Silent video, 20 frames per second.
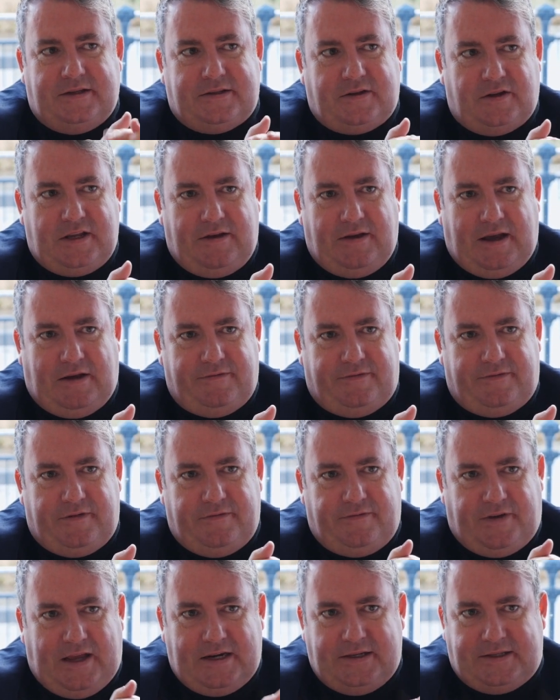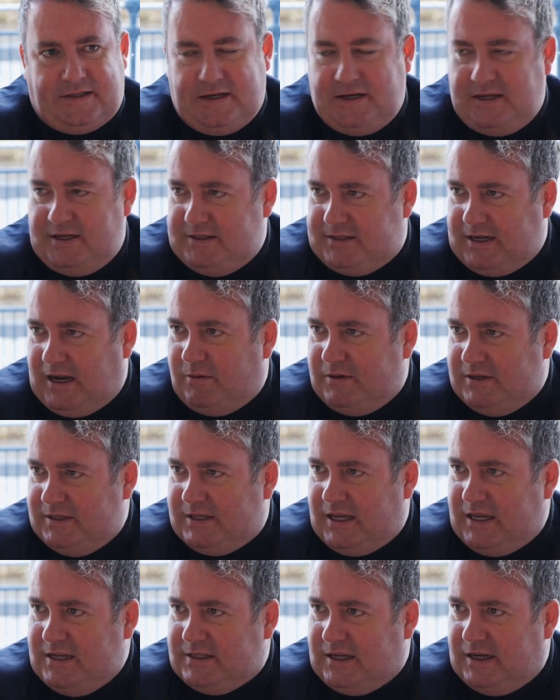So you have venison is now in
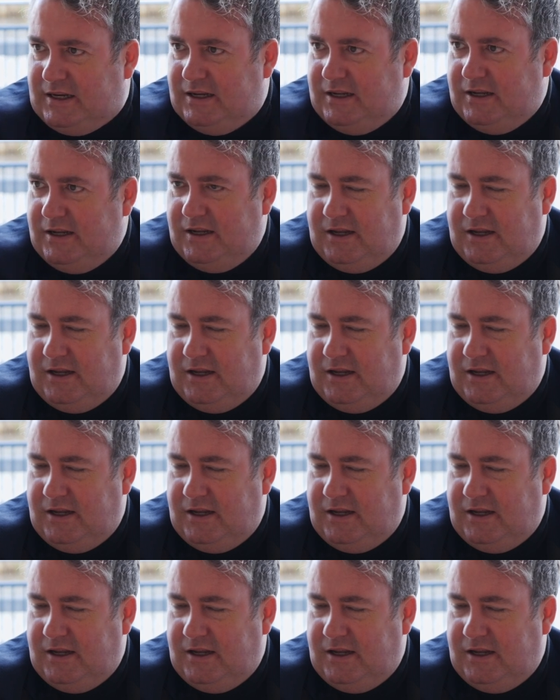season.